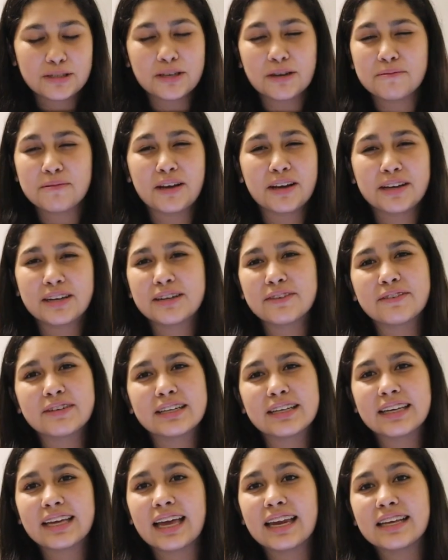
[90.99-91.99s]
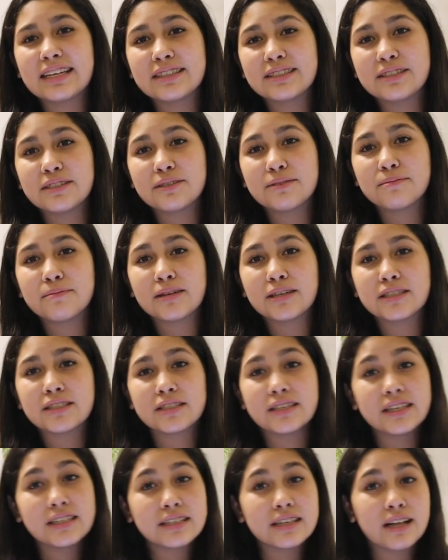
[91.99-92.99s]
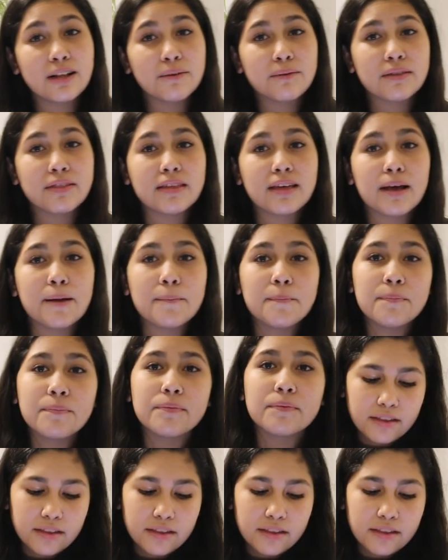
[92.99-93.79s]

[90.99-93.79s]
so I'm not going to really get into much detail with them.